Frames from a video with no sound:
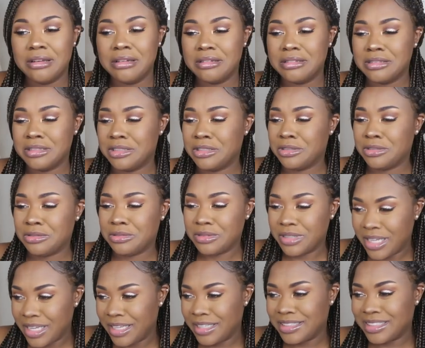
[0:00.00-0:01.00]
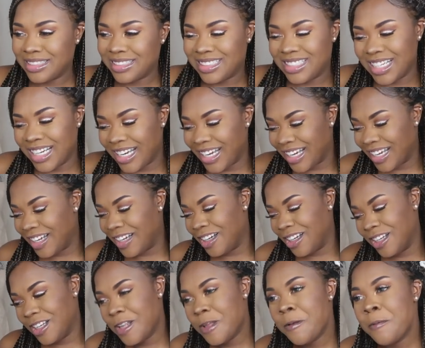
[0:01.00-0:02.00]
a stress,
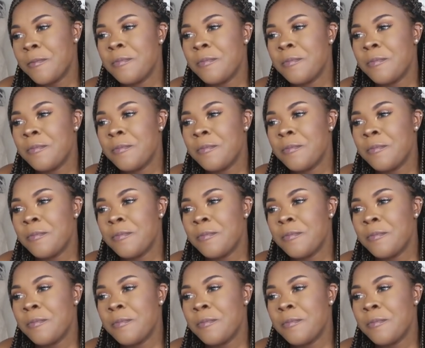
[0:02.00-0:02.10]
child.